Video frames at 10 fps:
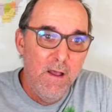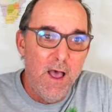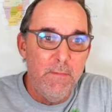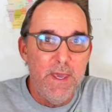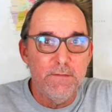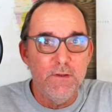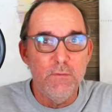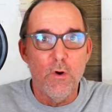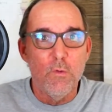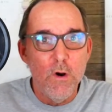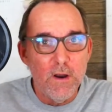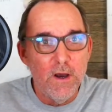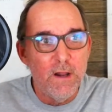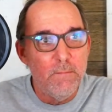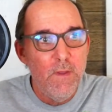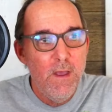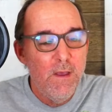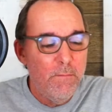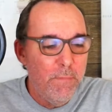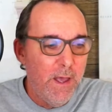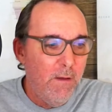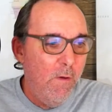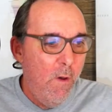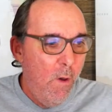I may have to do more work on them, but